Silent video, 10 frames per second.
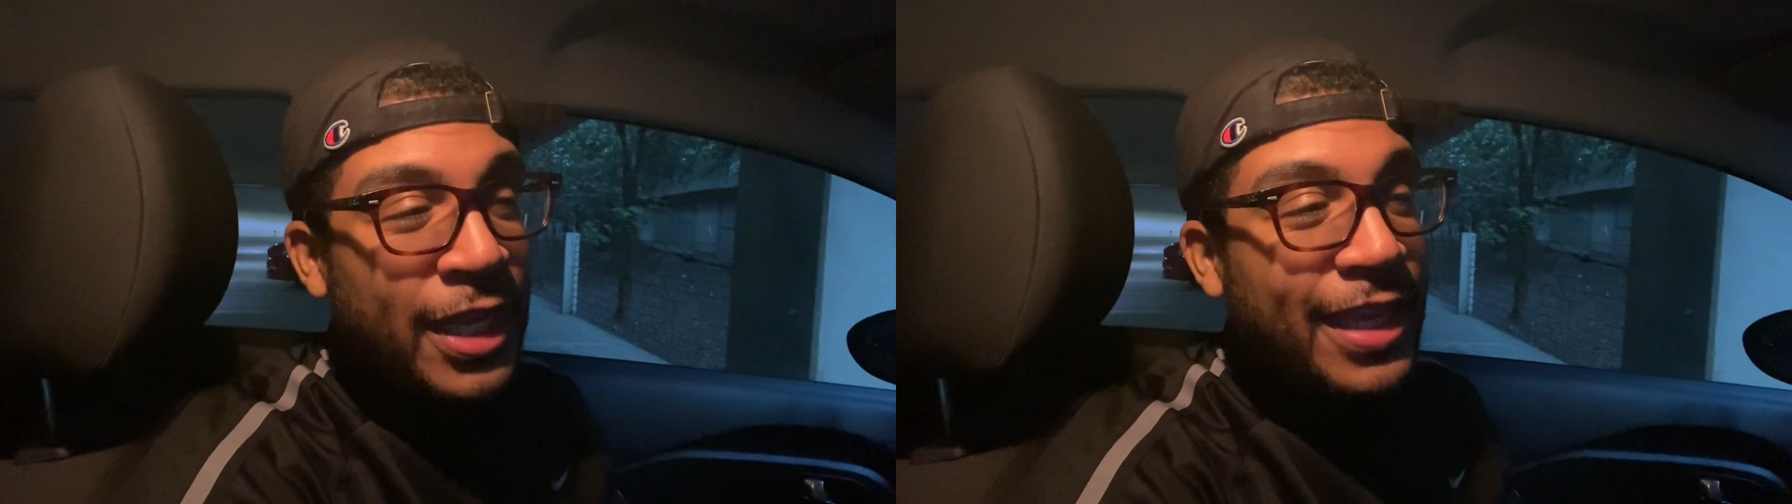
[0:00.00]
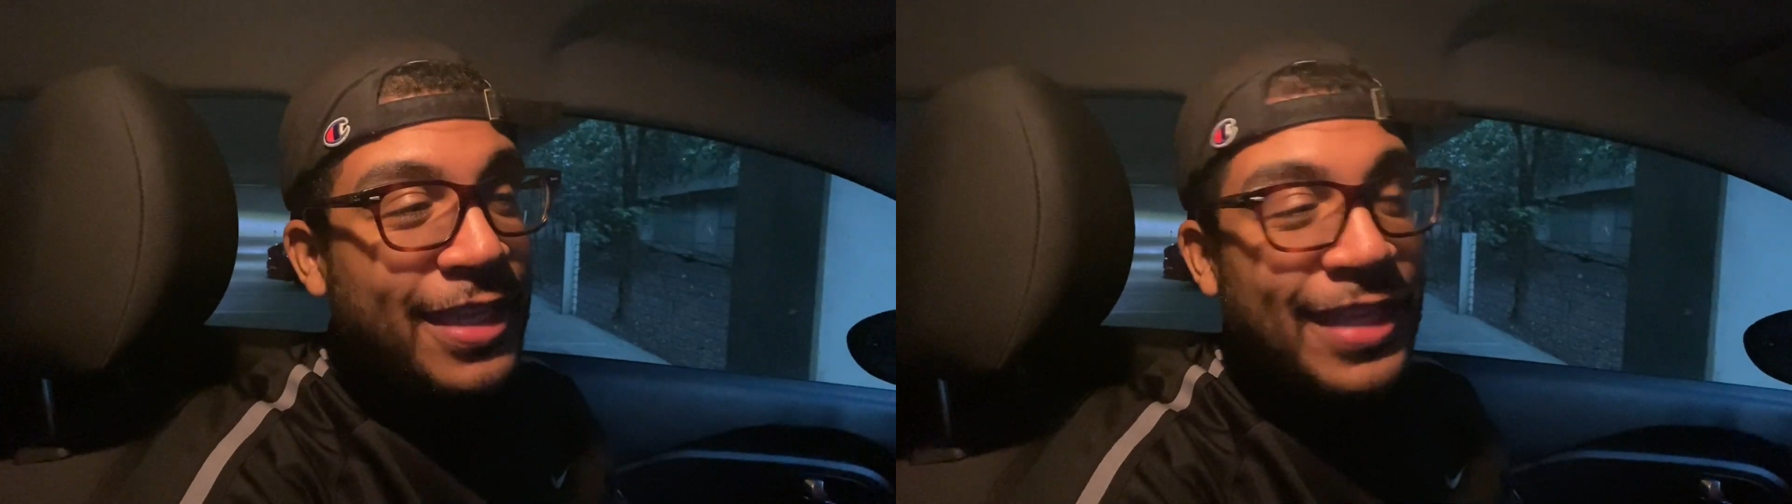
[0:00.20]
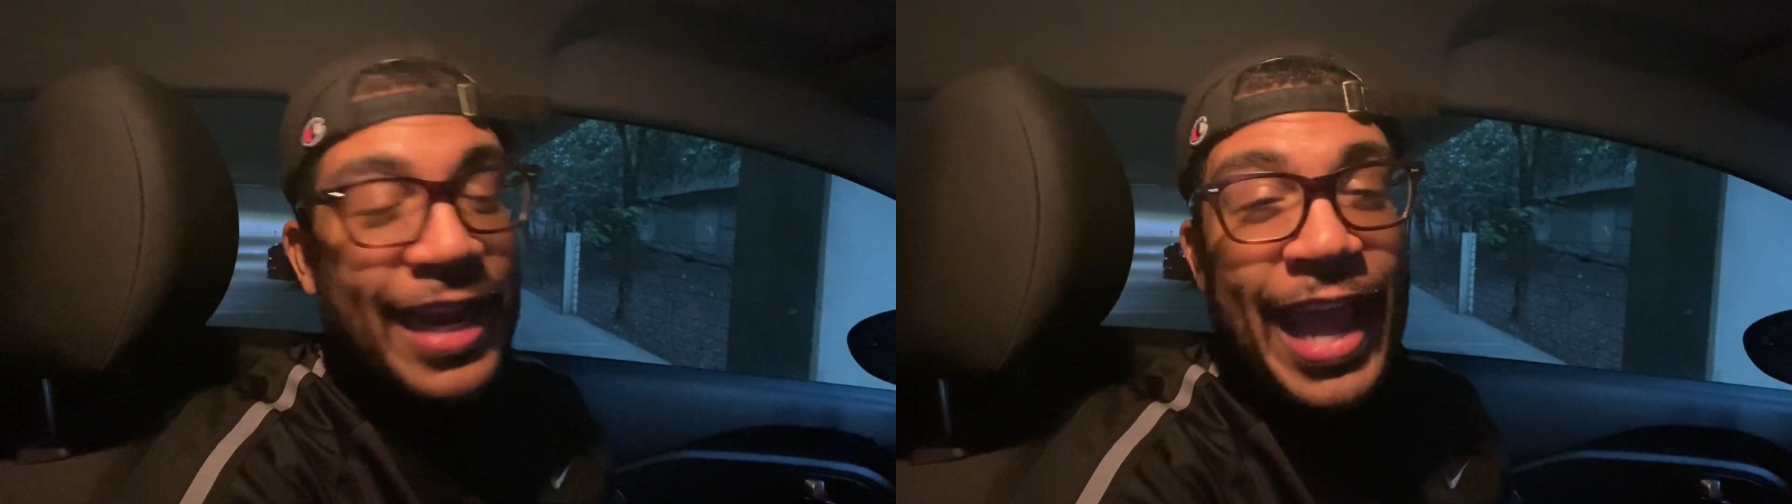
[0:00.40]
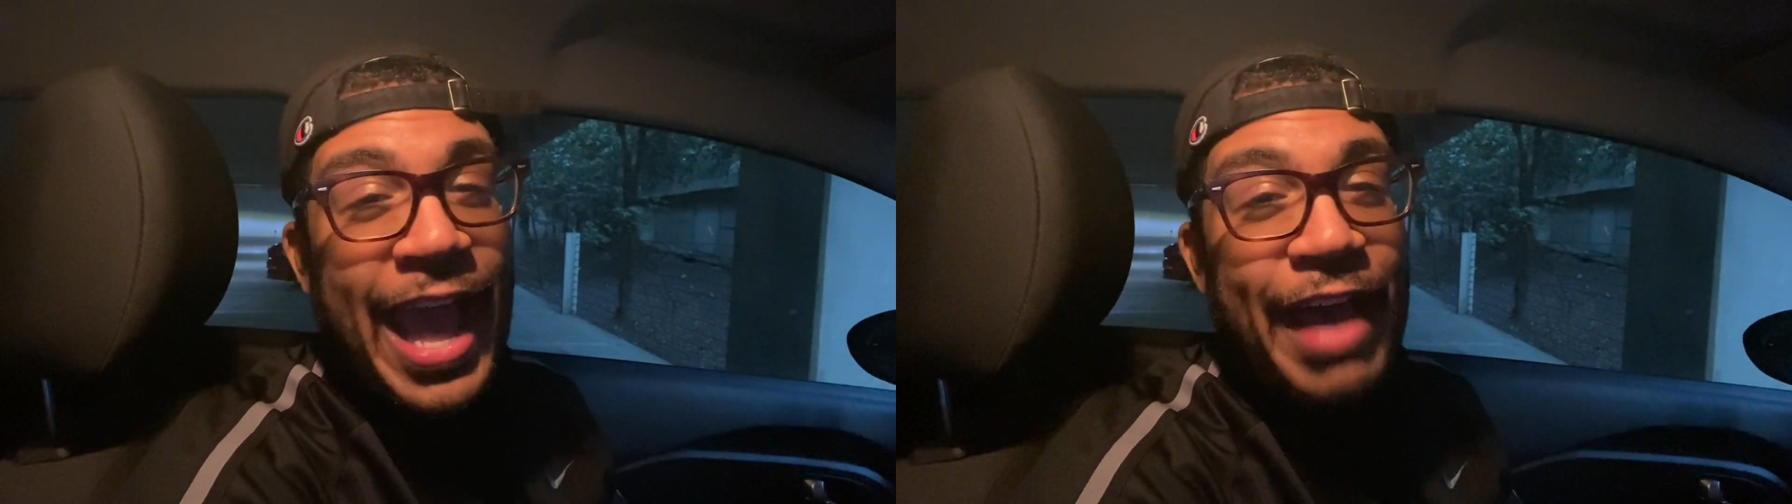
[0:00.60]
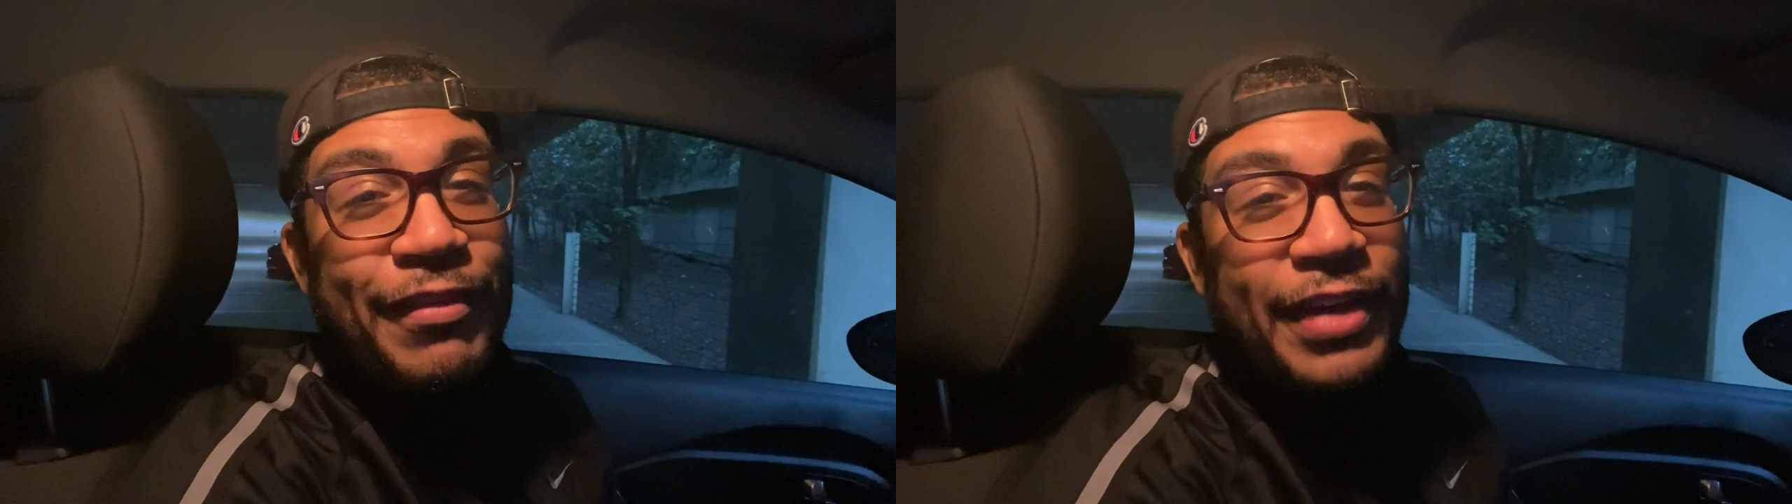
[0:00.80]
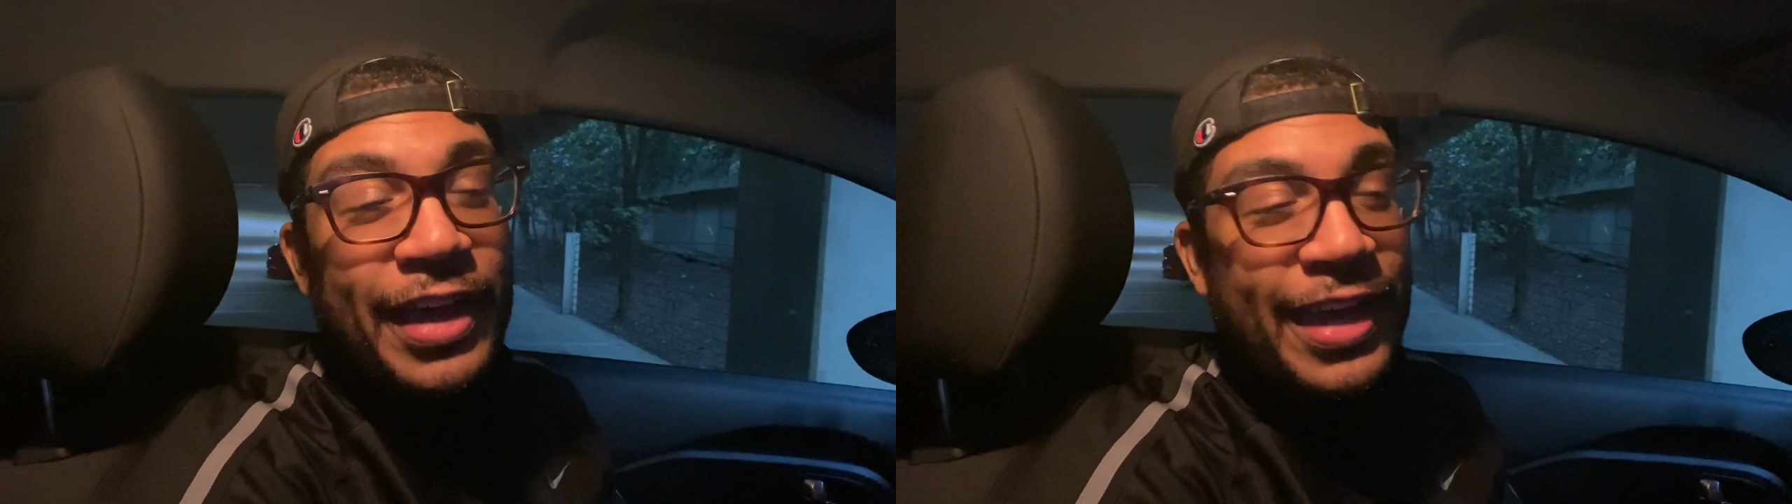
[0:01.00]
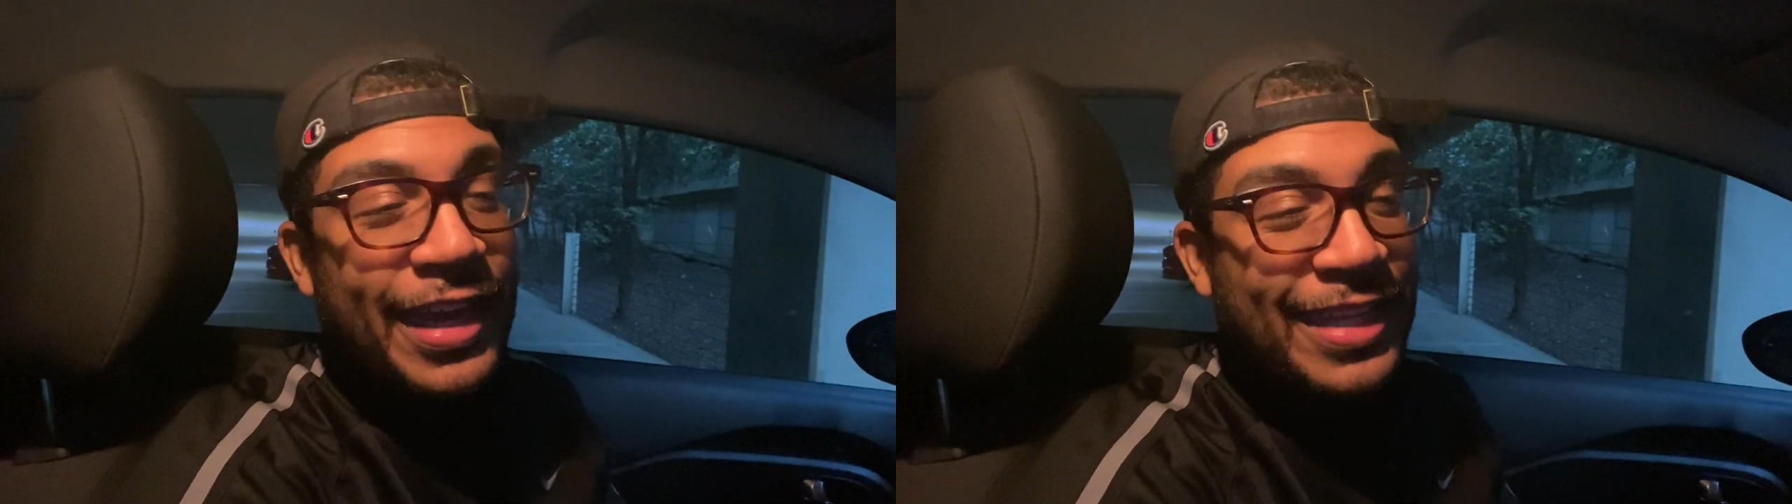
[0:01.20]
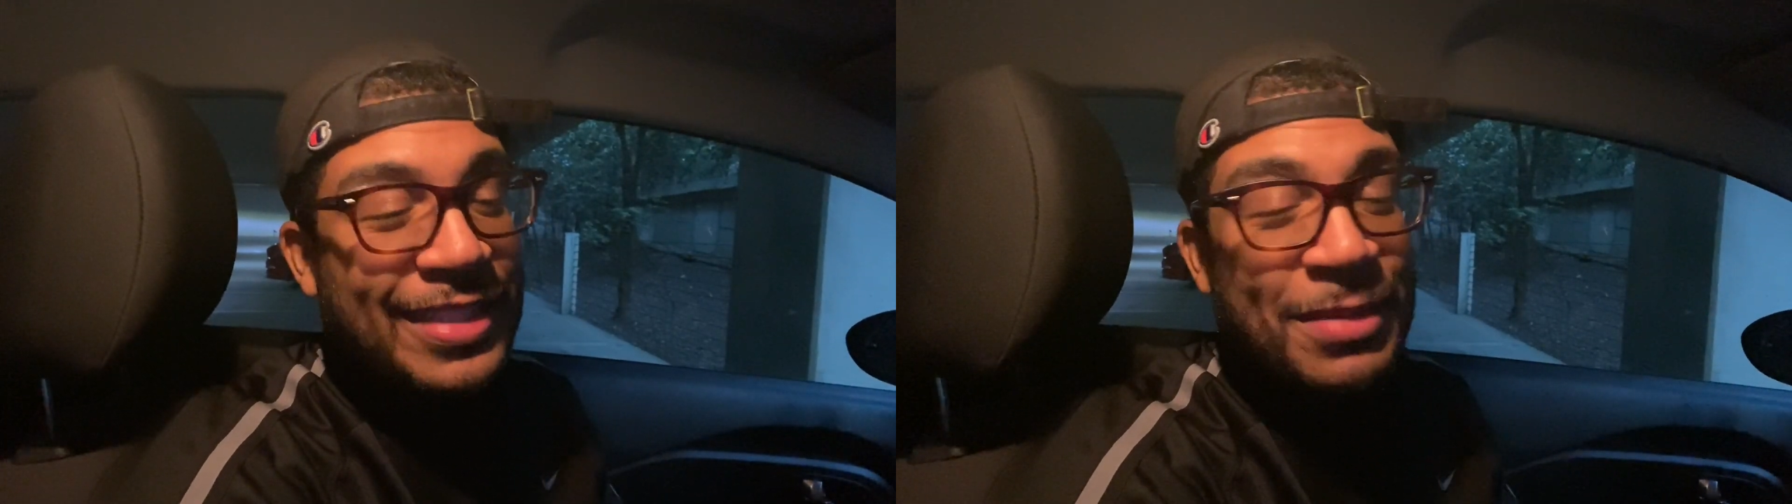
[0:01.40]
He's going to have